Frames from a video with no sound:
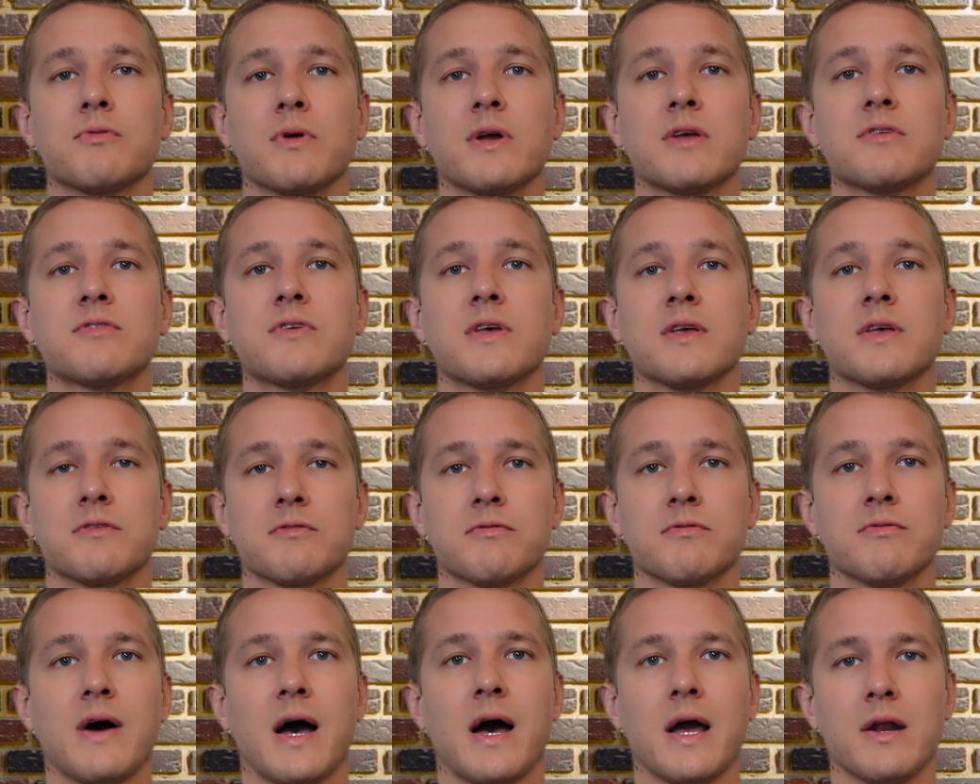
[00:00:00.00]
risk
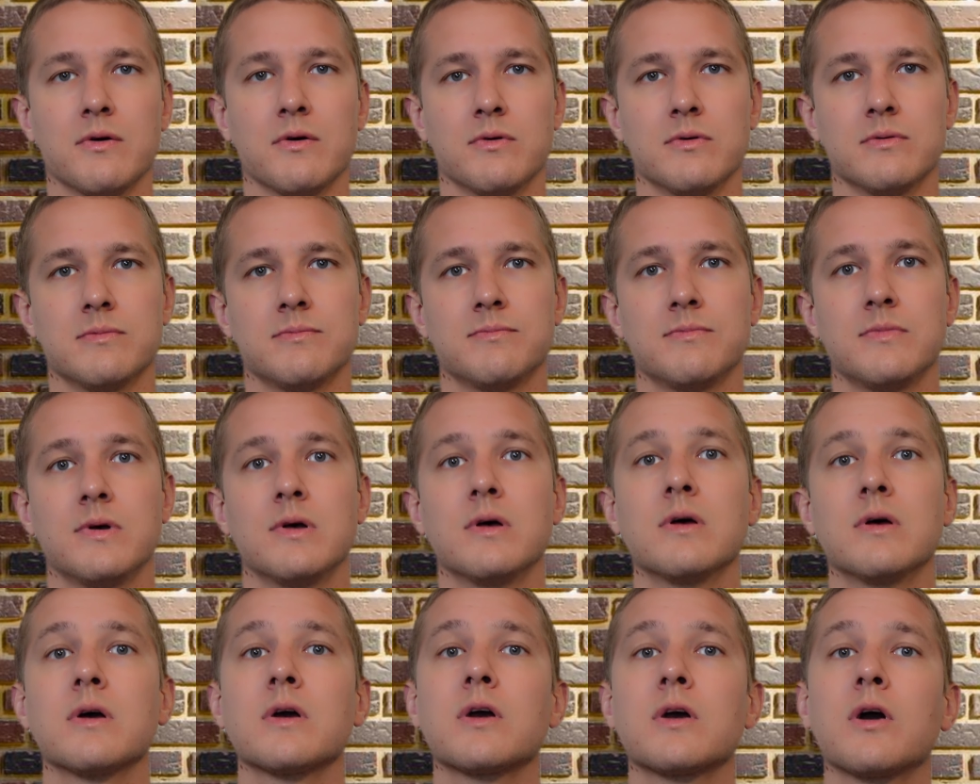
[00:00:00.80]
is vital.
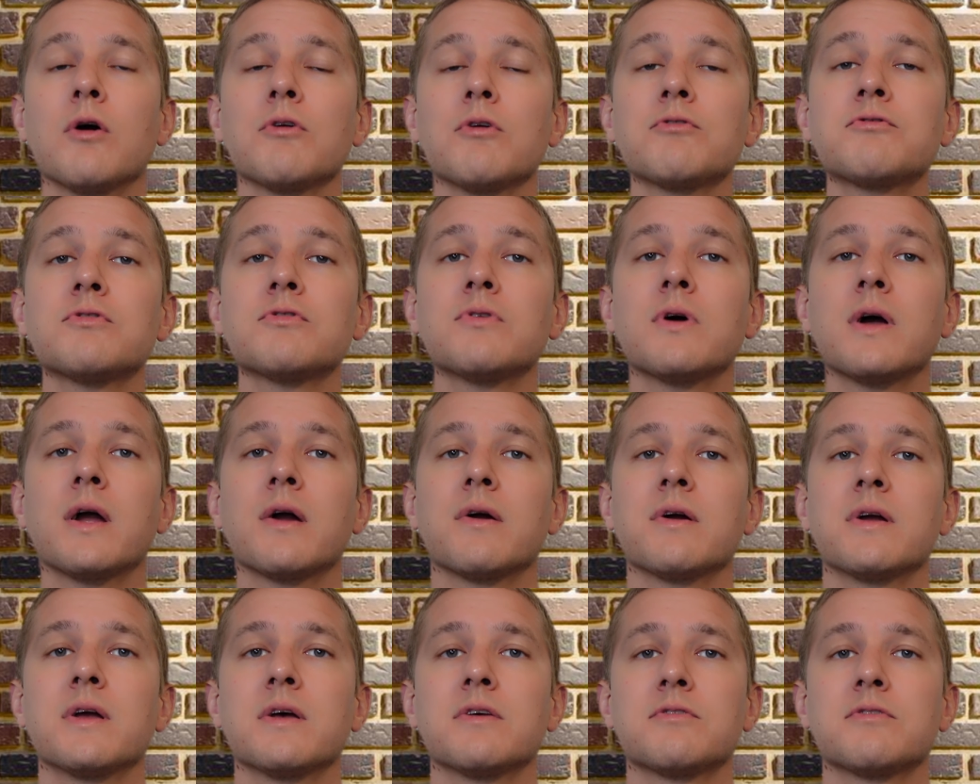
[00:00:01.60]
Coastal
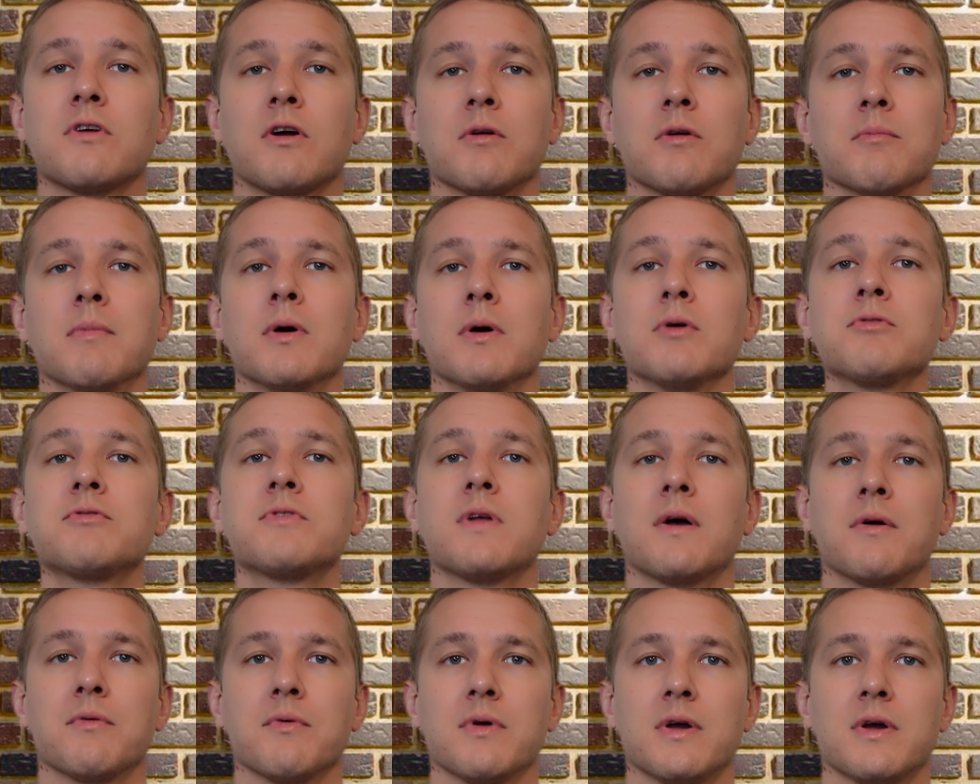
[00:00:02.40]
areas are
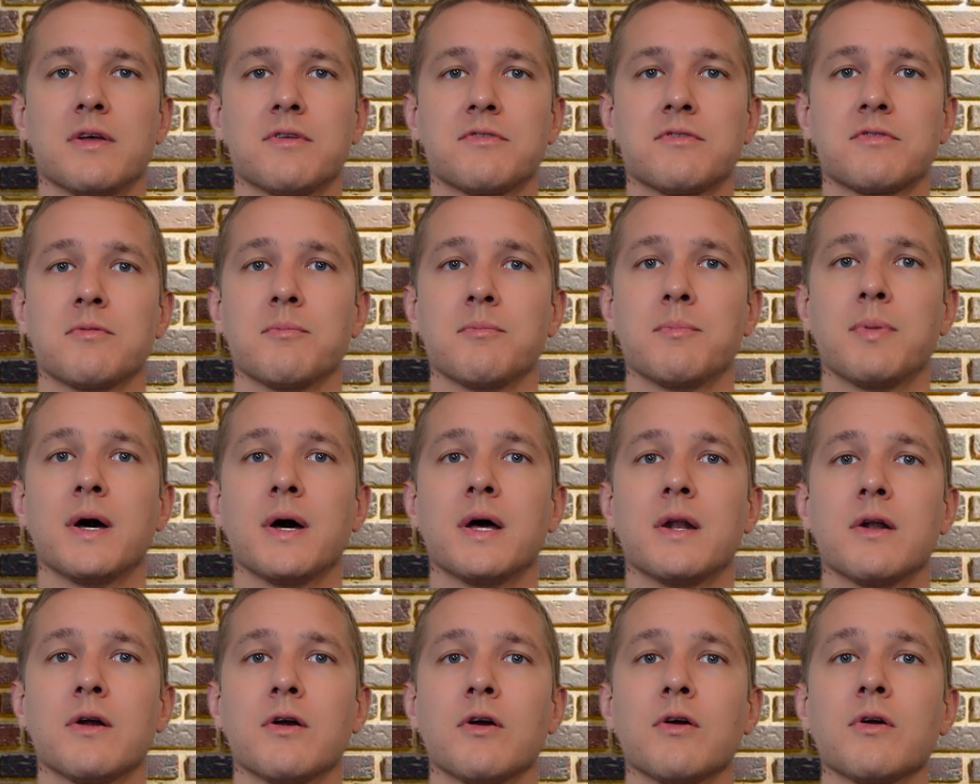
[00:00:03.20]
most at risk,
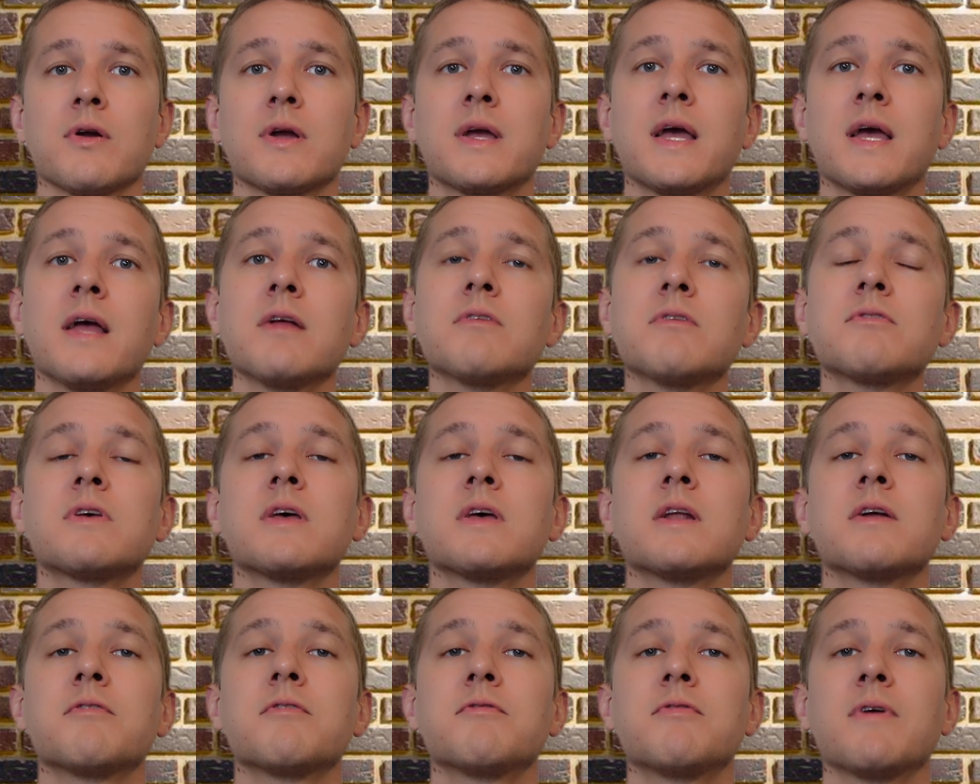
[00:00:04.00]
but hurricanes
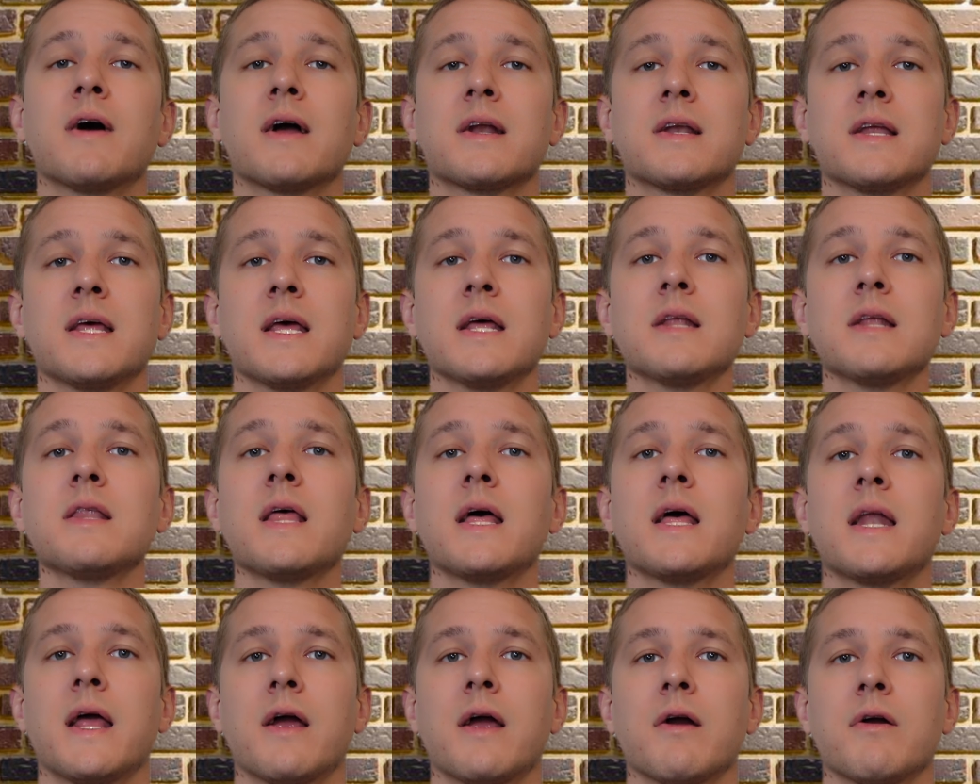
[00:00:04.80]
can affect
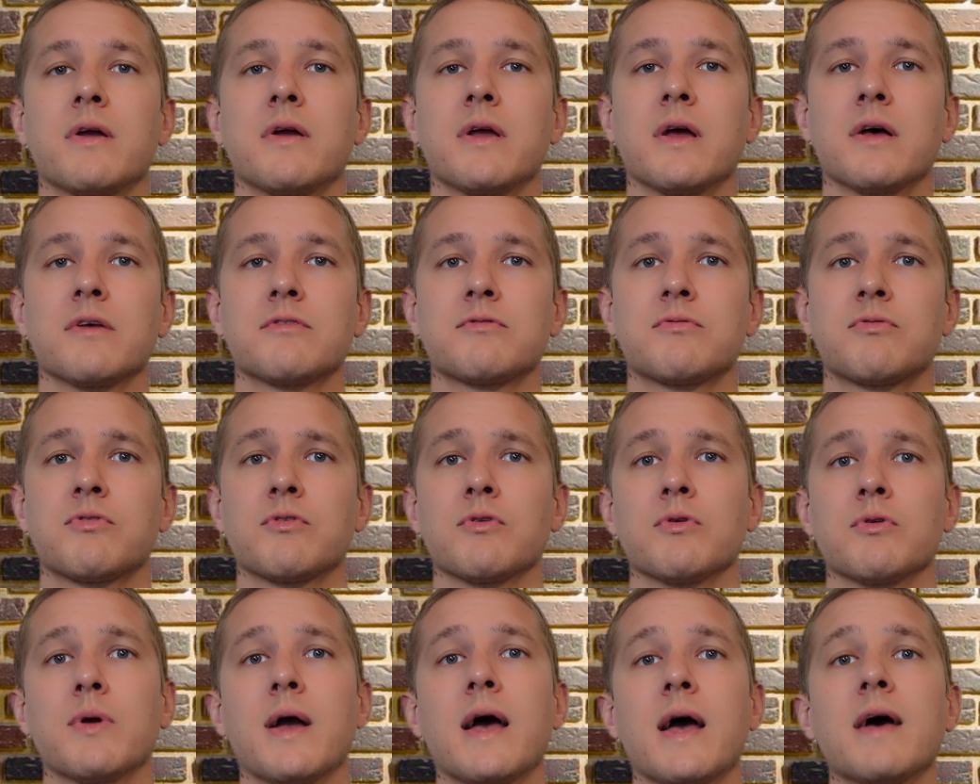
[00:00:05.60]
inland areas
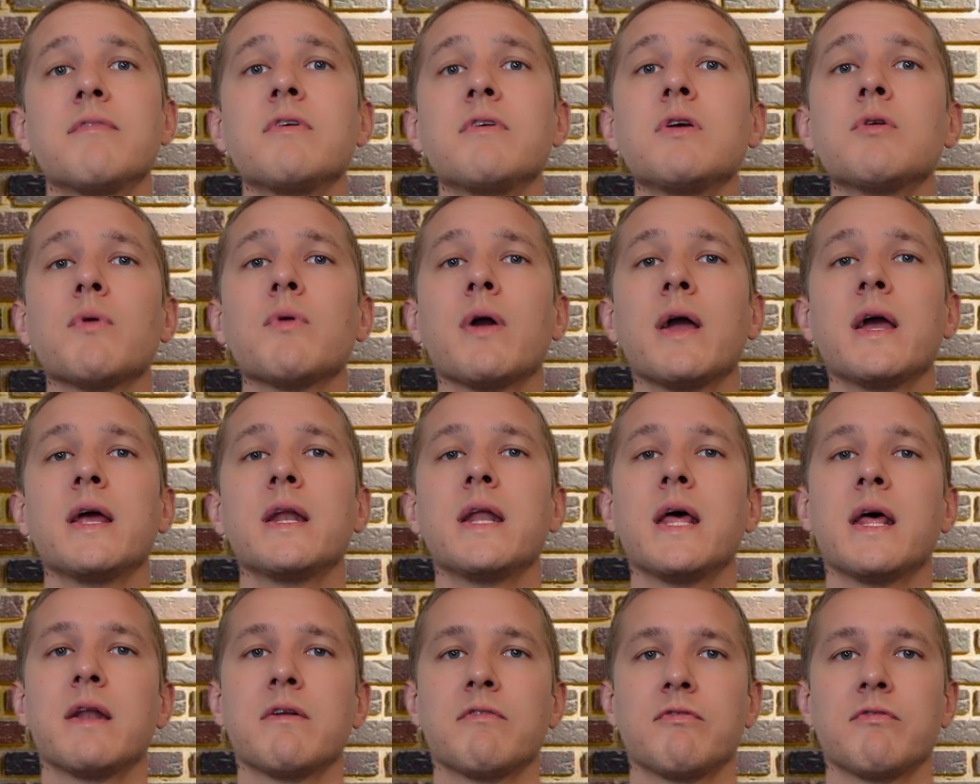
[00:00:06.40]
through heavy
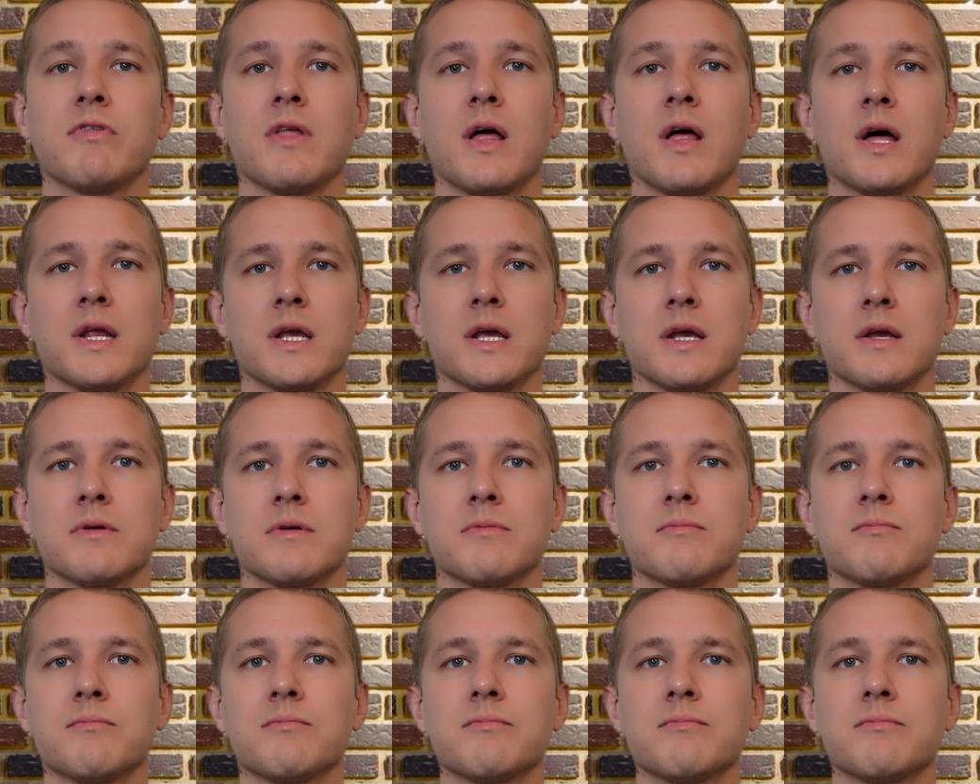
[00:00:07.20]
rain and flooding.